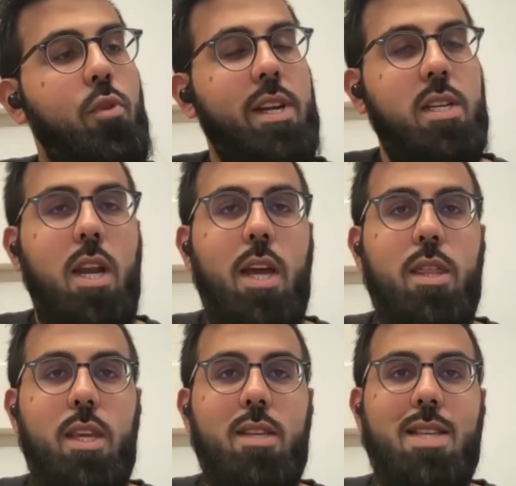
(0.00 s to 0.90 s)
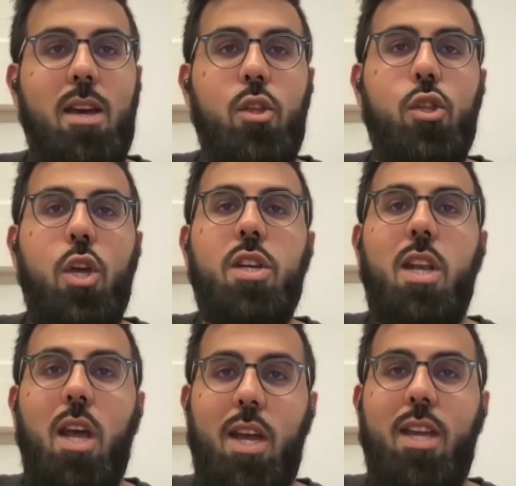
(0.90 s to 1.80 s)
bring to light the exact the
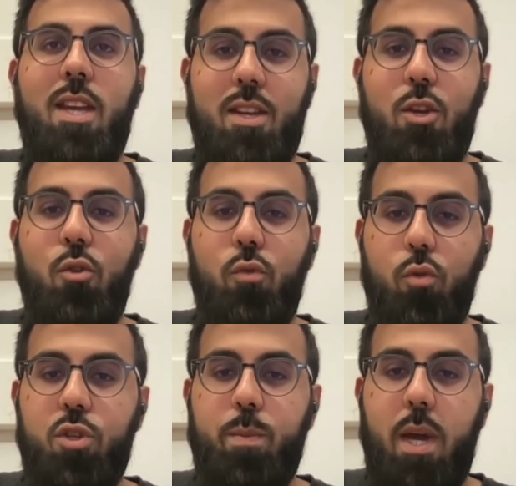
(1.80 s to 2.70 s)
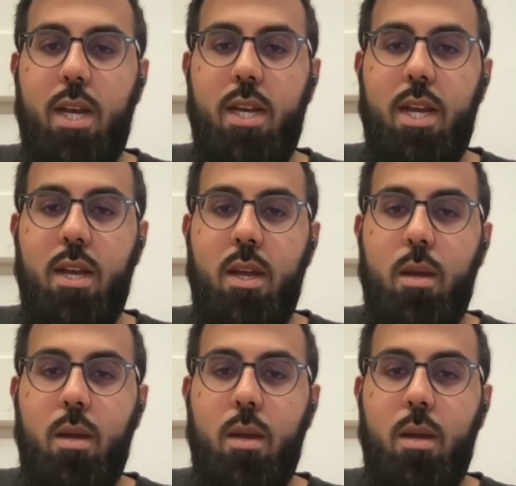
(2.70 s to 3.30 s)
underlying you know rules behind it.